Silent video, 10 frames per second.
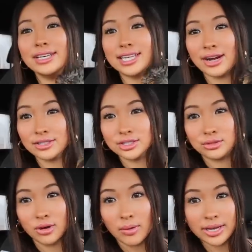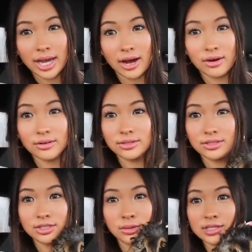his hair is growing out.
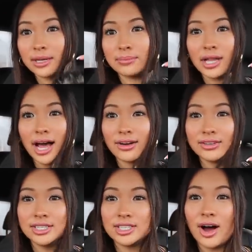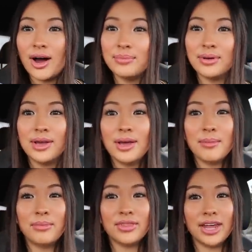So it's like black on the top,
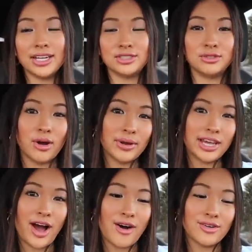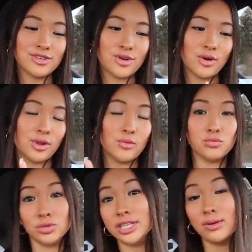but then it's growing out
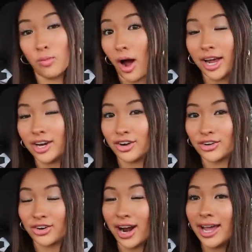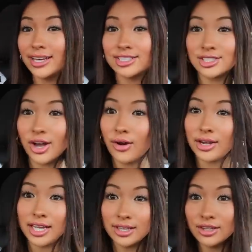really white or gray, so
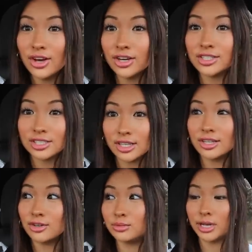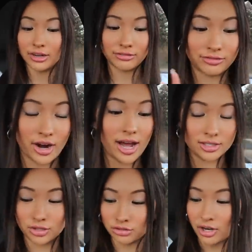he looks a little bit
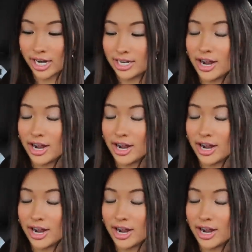frazzled right